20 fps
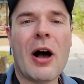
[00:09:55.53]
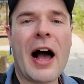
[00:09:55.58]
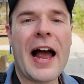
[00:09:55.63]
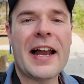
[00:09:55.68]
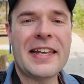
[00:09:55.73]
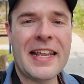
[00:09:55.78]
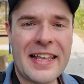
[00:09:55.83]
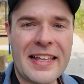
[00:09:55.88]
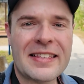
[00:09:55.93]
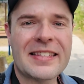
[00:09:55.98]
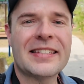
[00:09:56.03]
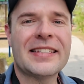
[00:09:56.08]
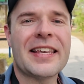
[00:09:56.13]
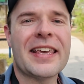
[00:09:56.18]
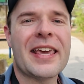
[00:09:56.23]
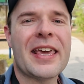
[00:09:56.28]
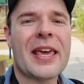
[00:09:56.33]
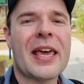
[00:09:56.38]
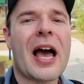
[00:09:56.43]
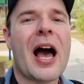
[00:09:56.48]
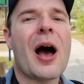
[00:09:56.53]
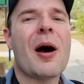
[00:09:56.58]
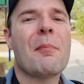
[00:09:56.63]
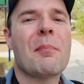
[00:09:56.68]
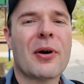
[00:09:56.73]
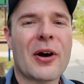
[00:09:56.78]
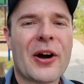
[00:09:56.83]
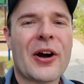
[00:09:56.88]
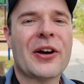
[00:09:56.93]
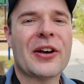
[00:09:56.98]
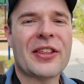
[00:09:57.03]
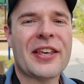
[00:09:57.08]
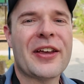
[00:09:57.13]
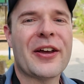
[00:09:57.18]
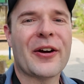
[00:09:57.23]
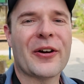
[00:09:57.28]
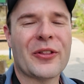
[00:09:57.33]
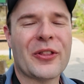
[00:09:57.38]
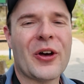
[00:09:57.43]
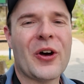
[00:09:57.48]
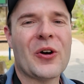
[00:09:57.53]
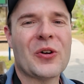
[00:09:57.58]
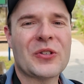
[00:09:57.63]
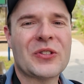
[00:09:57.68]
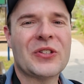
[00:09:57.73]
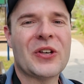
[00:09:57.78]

I did get to see a bird here though,